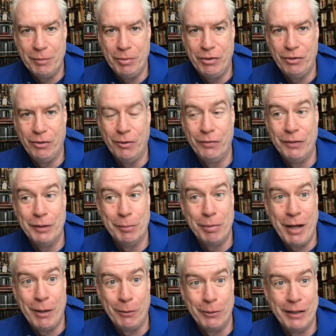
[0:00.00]
be true if it's a
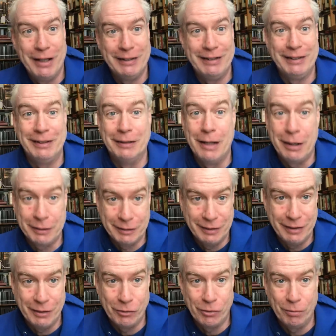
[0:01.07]
Penguin Classic Deluxe
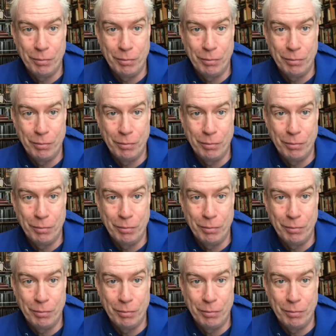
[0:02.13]
Edition?